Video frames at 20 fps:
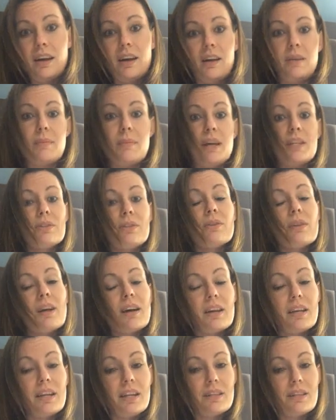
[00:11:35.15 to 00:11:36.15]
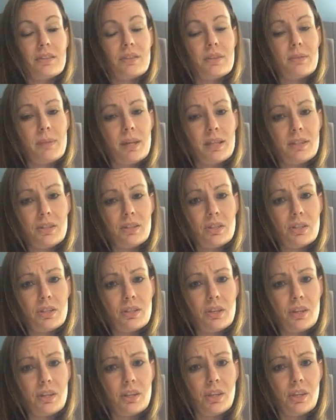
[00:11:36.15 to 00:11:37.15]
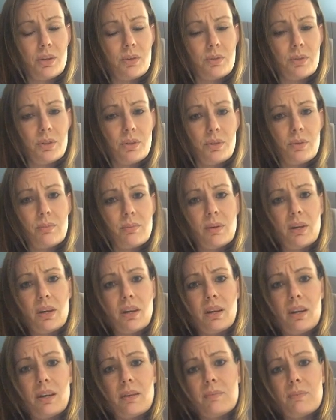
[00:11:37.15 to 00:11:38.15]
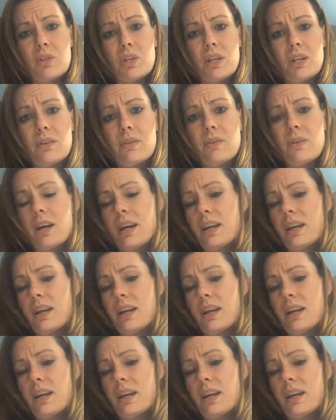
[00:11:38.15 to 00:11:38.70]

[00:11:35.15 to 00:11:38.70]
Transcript: Um, I do not answer messages on the YouTube um, channel.